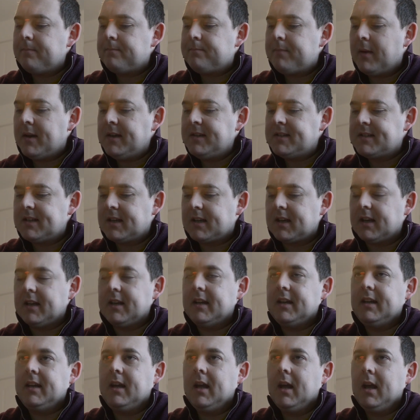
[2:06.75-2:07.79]

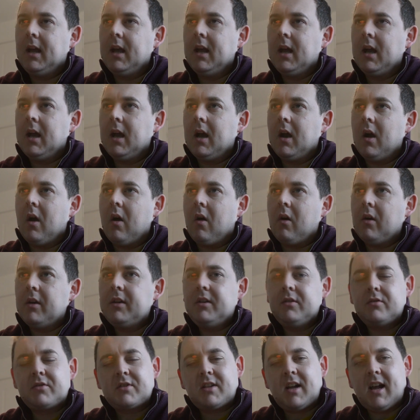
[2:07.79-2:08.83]
Basically, I
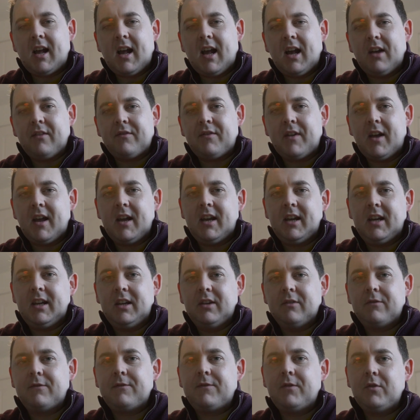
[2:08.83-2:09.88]
used to have
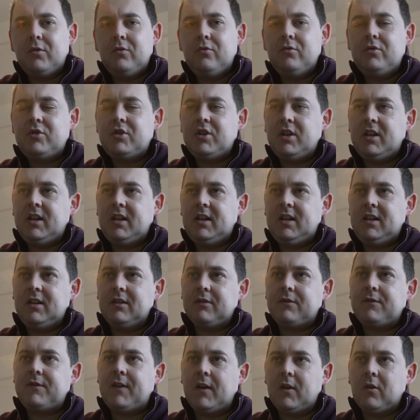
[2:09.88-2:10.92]
a
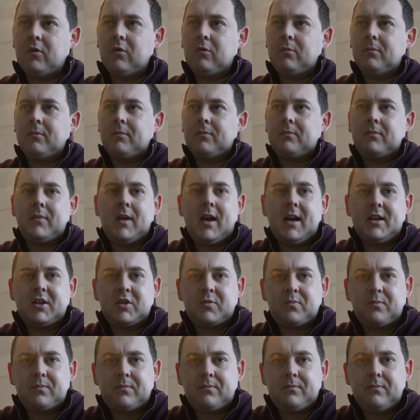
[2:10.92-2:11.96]
Fujifilm
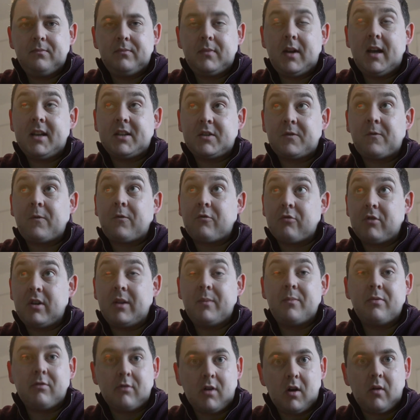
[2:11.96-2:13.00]

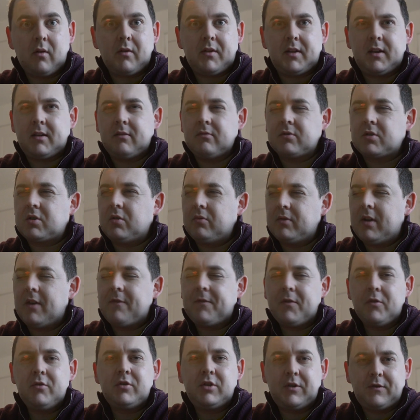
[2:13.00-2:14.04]
S3 Pro, I think it was called. Yeah,
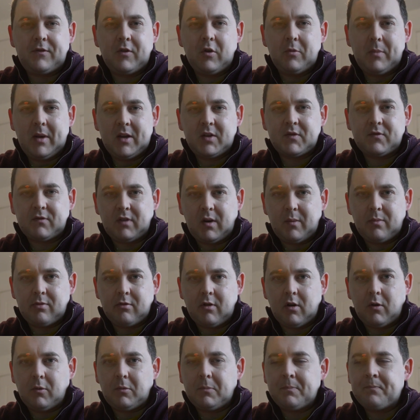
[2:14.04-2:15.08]
Fujifilm S3
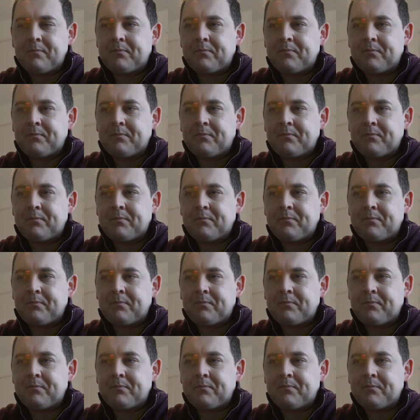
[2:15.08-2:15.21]
Pro.